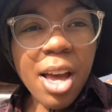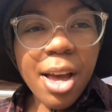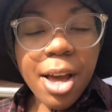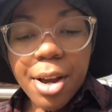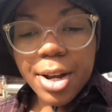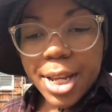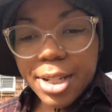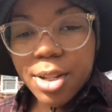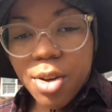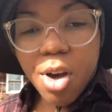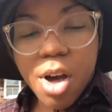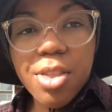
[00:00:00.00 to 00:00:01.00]
Alright,
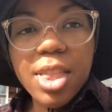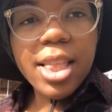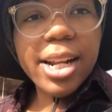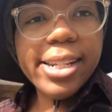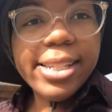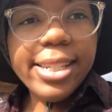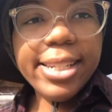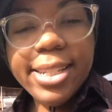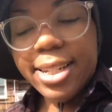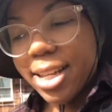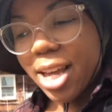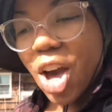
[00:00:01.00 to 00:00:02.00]
so all the lettuce
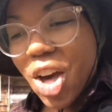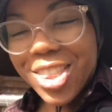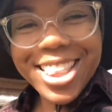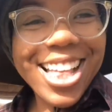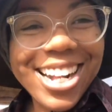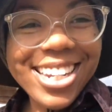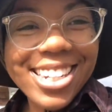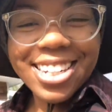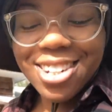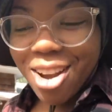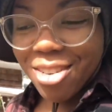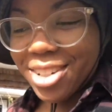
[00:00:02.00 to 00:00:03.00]
is
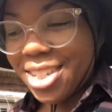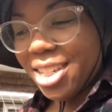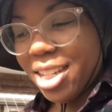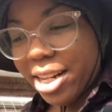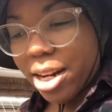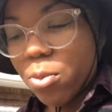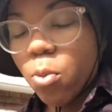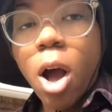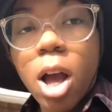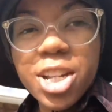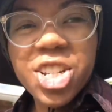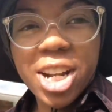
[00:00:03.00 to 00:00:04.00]
harvested and
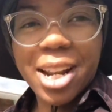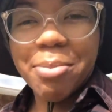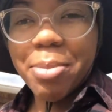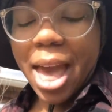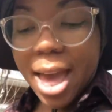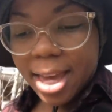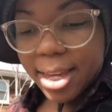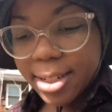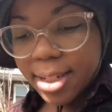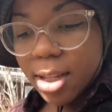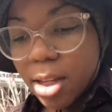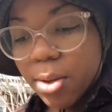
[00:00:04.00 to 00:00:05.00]
washed and bagged.
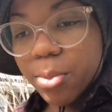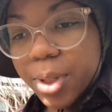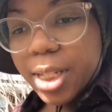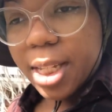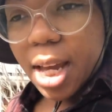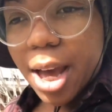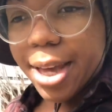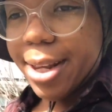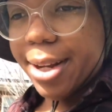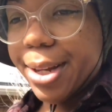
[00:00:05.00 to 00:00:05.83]
We got